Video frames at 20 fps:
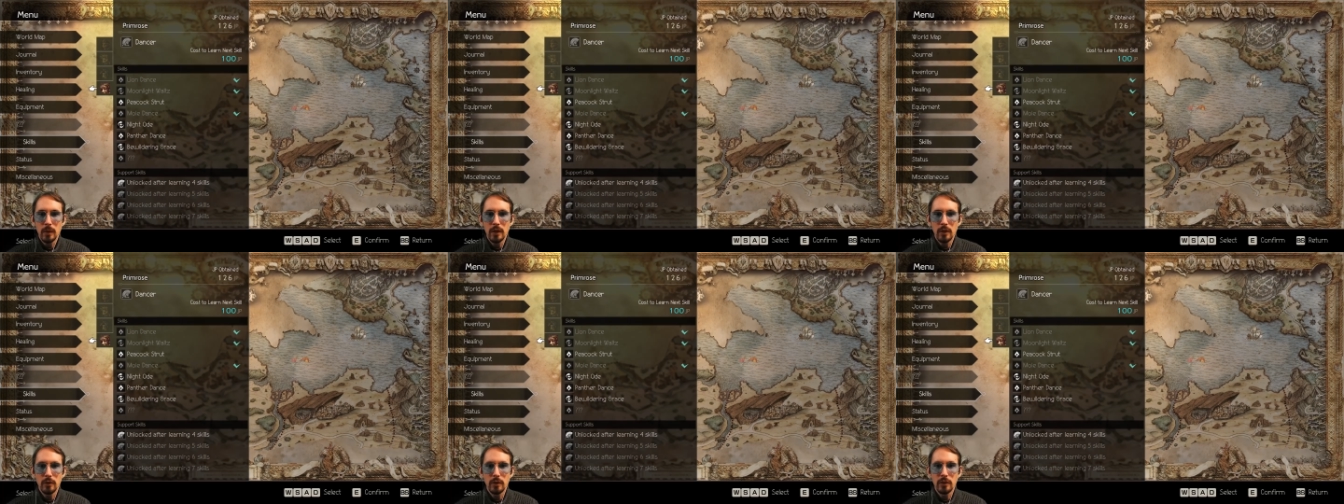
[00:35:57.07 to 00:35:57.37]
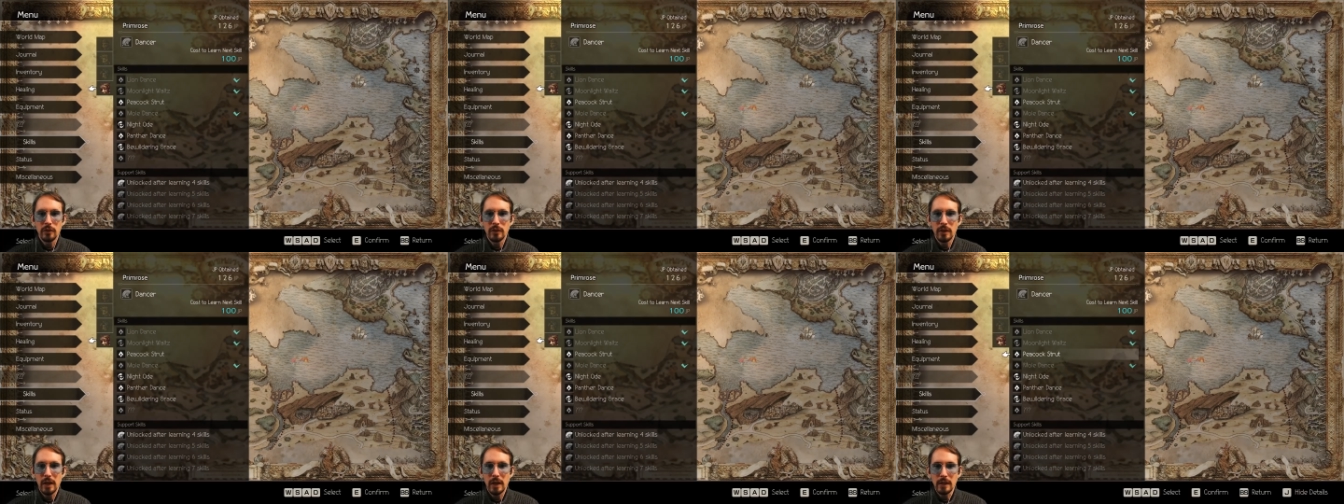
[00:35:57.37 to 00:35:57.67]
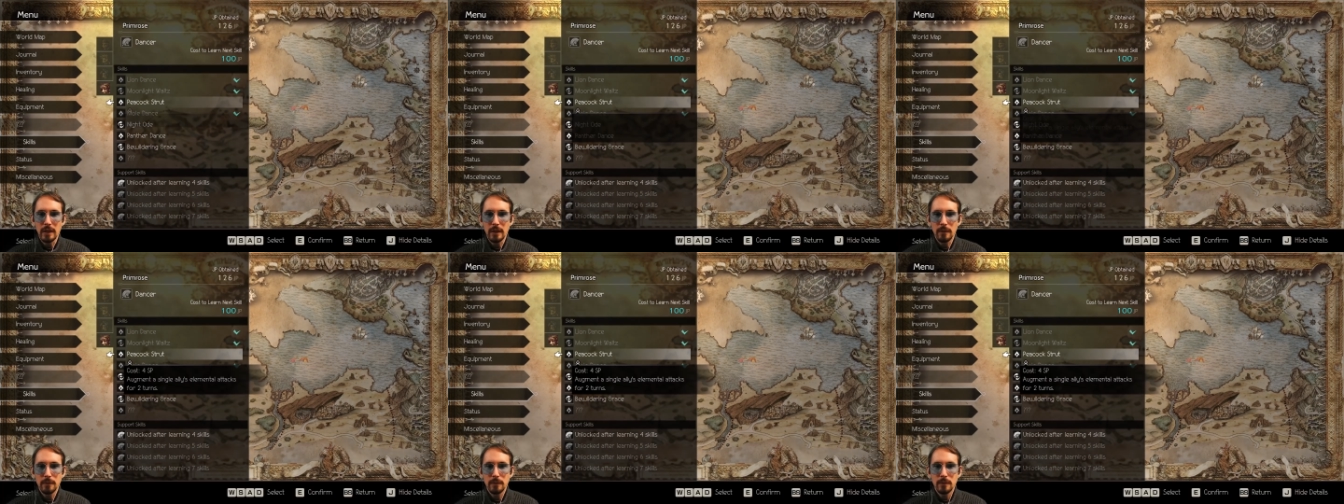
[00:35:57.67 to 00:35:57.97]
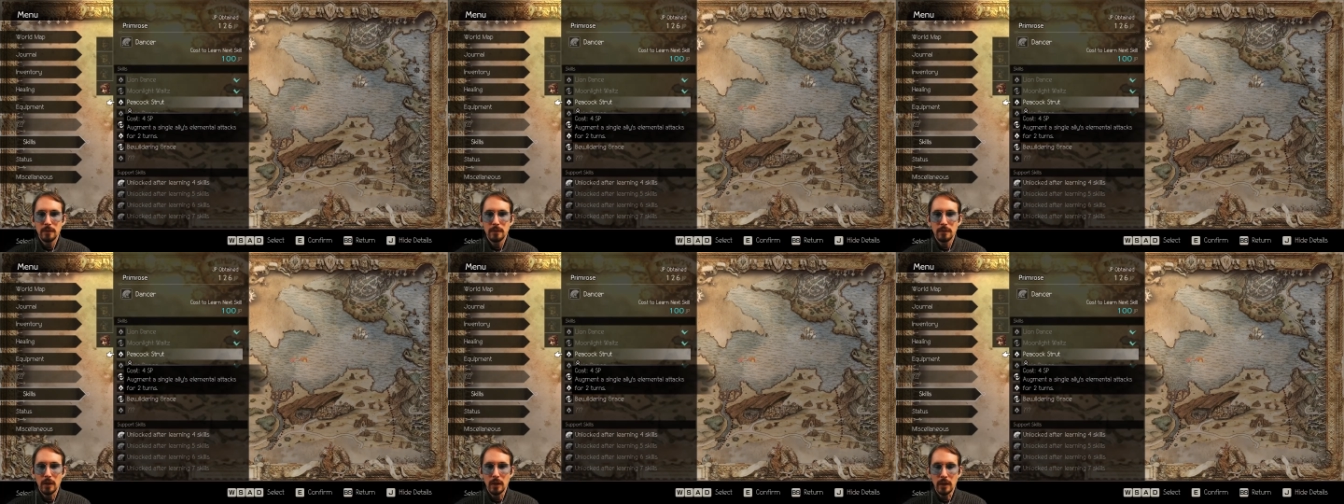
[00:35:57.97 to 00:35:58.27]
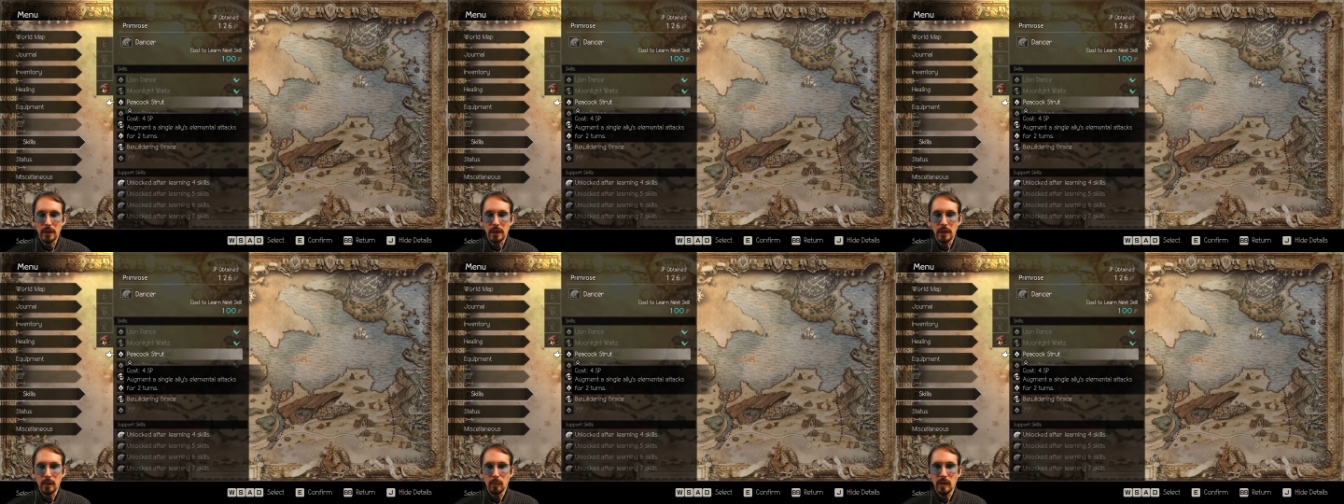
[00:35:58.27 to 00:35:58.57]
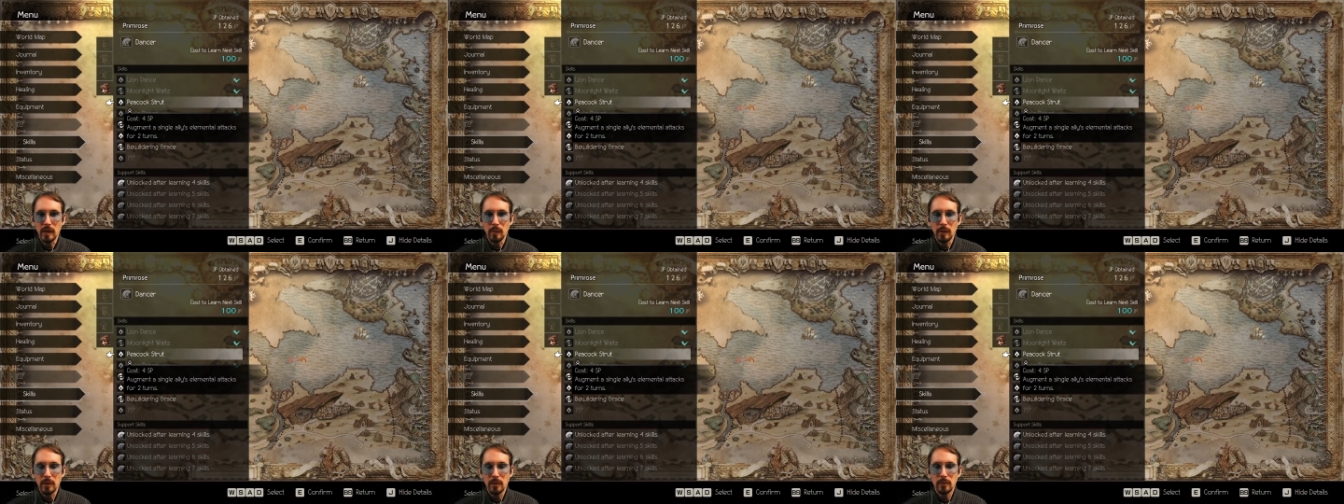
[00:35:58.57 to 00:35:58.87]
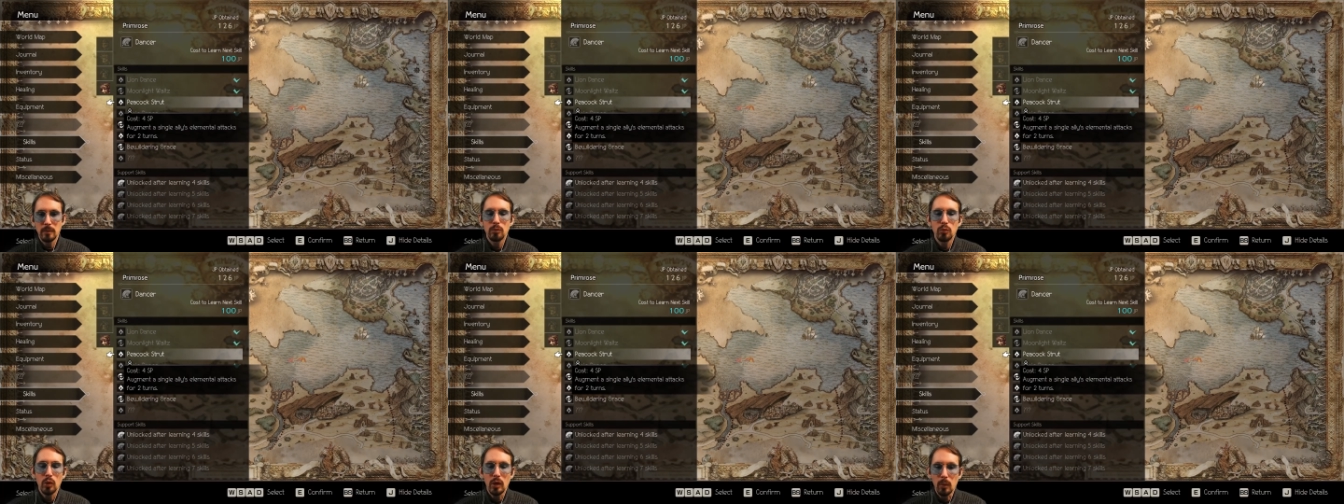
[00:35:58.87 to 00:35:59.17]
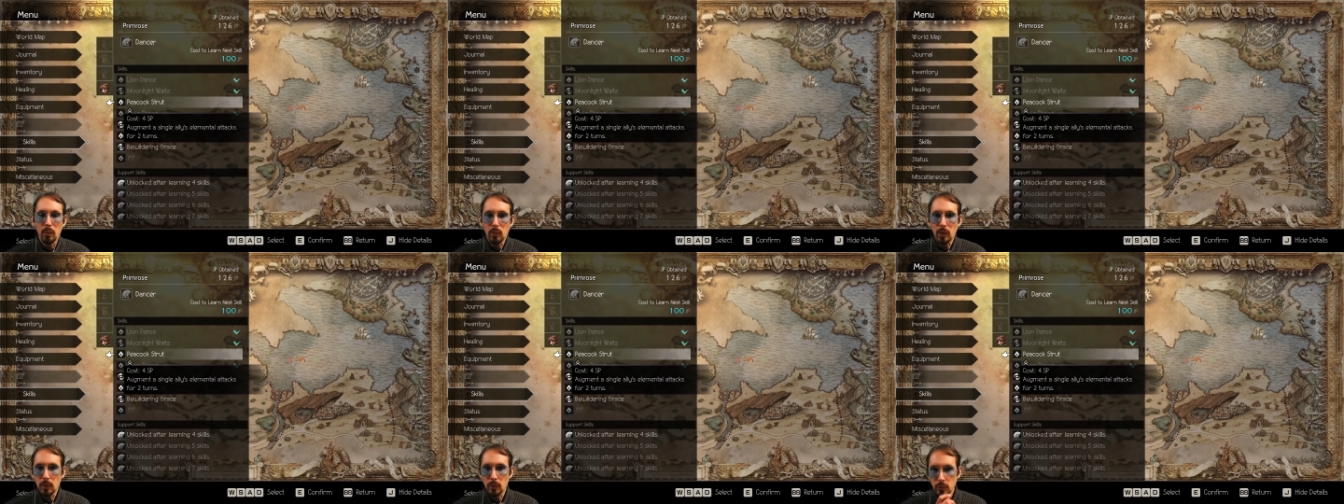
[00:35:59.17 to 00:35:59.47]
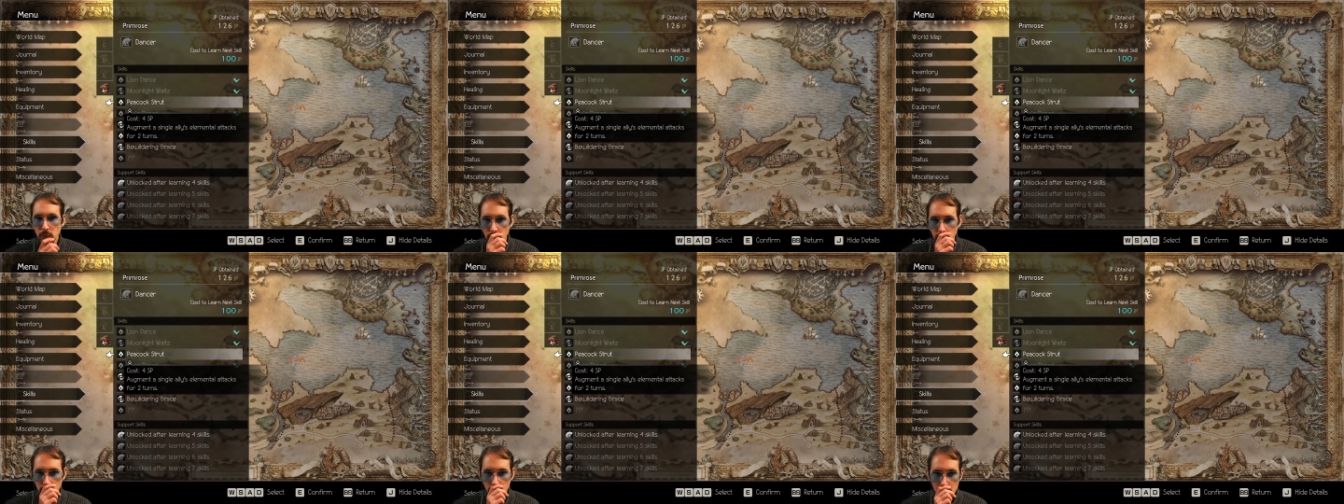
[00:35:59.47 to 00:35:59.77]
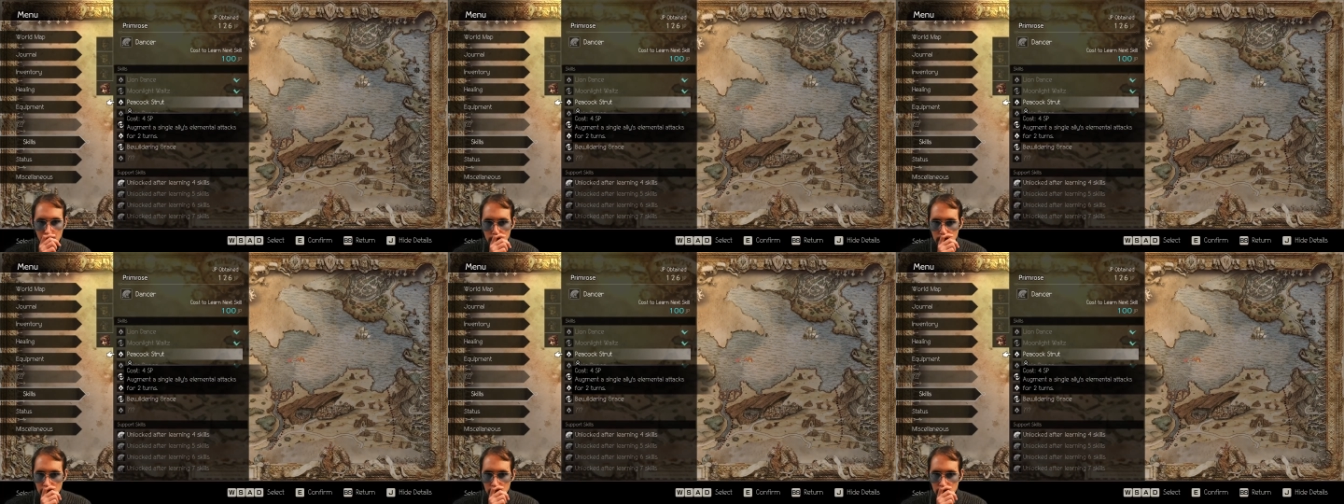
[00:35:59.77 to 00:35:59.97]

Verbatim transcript: 300 is not enough on anybody but Primrose right